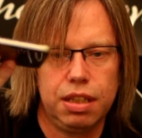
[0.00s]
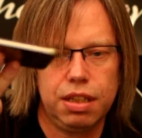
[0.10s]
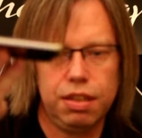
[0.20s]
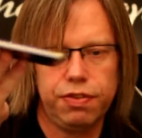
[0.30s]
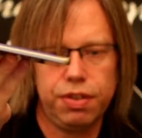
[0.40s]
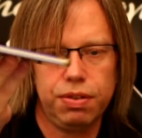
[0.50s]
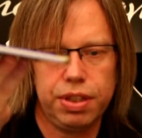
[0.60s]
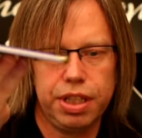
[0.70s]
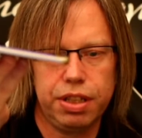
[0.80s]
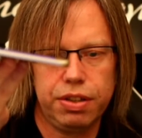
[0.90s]
this phone
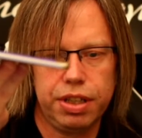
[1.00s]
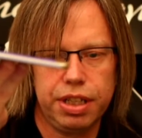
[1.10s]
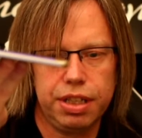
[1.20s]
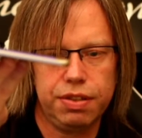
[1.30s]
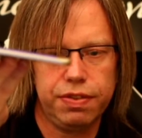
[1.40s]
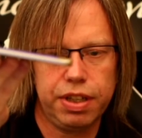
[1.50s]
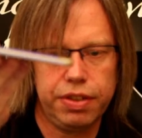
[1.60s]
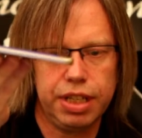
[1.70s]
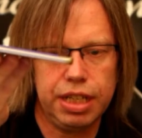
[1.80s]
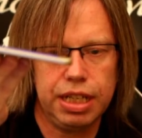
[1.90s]
here is
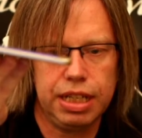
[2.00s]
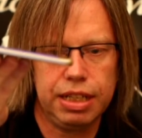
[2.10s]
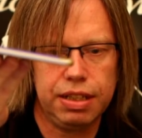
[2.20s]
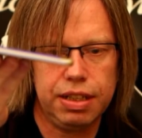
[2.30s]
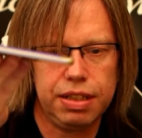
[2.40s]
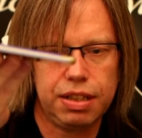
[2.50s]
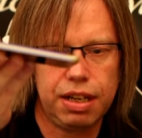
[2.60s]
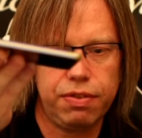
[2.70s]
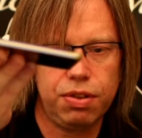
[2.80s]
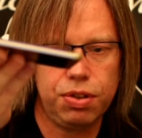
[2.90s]
it's
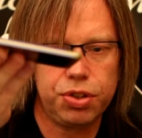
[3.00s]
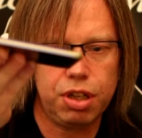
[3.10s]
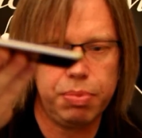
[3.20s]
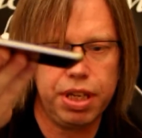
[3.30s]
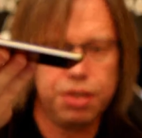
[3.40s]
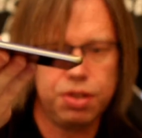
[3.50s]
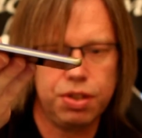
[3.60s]
got a real sharp edge.